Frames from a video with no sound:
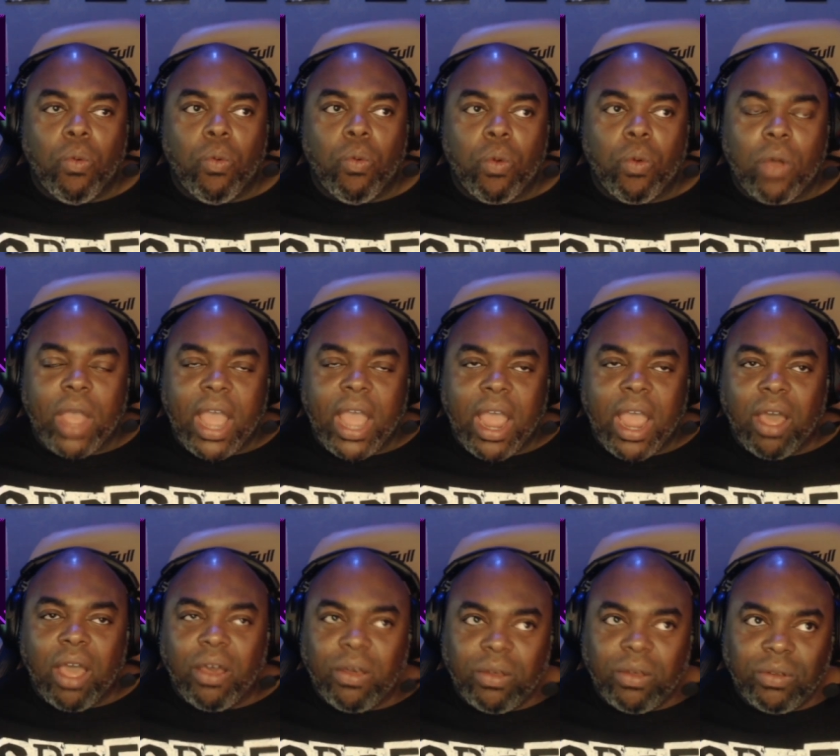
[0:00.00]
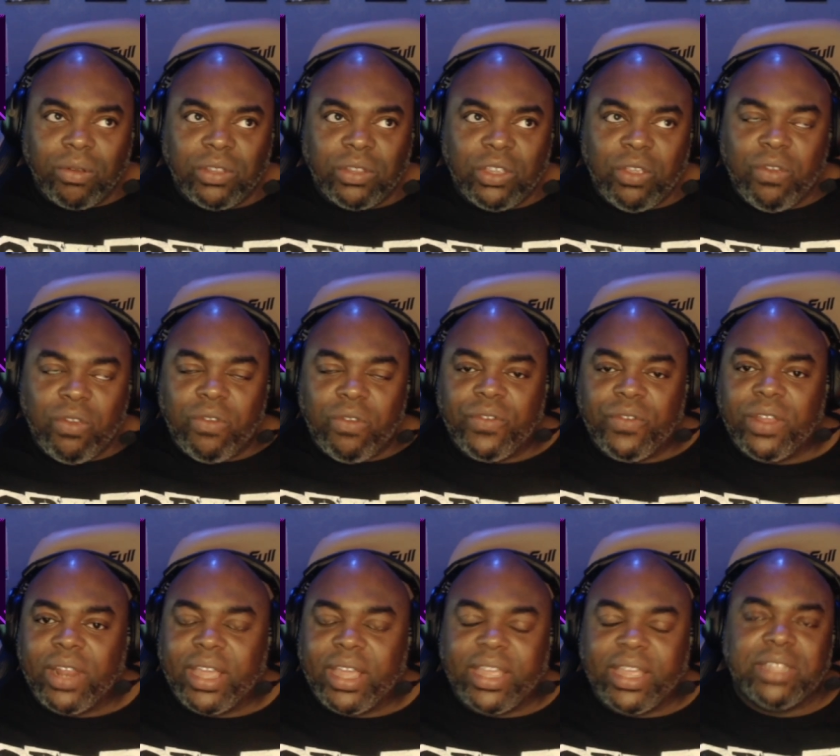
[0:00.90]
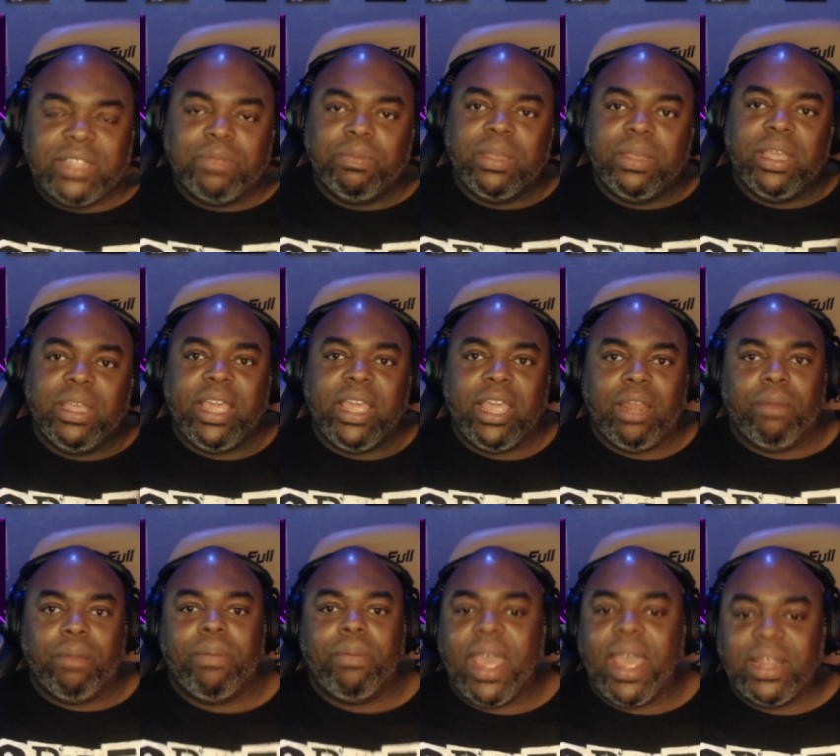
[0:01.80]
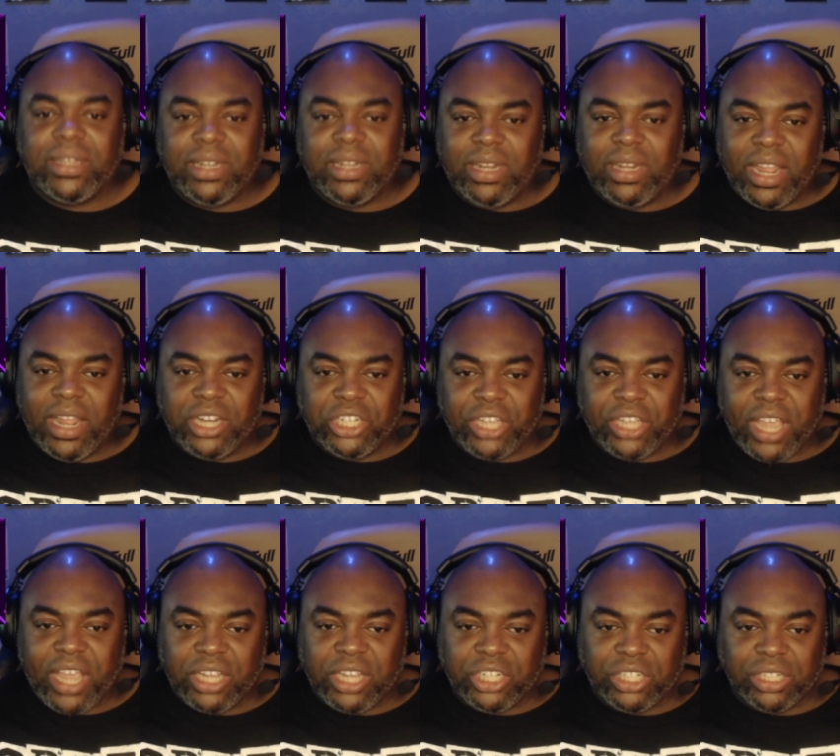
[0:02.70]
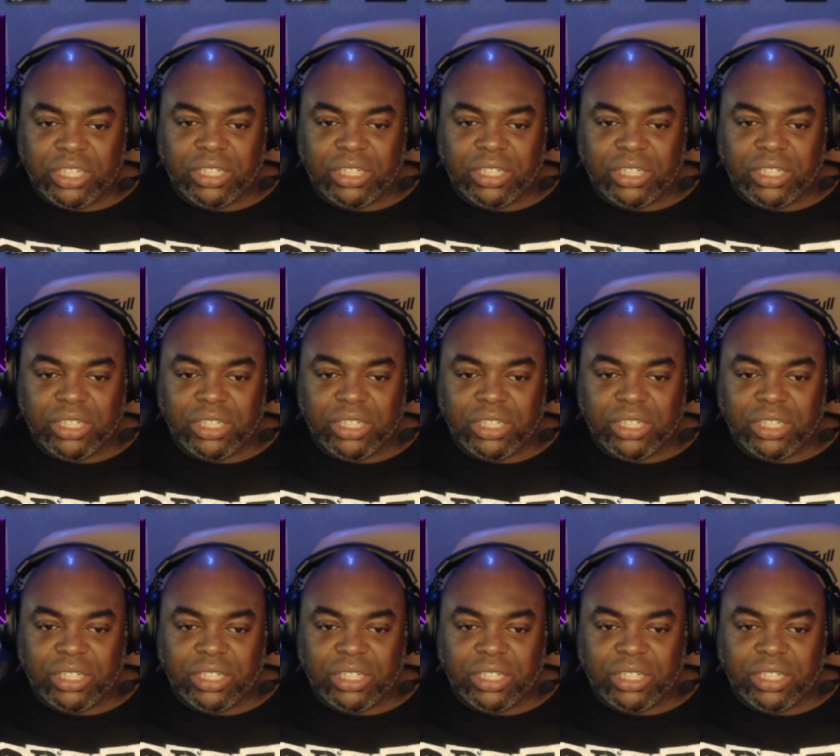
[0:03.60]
How do you feel like it's being impacted in education?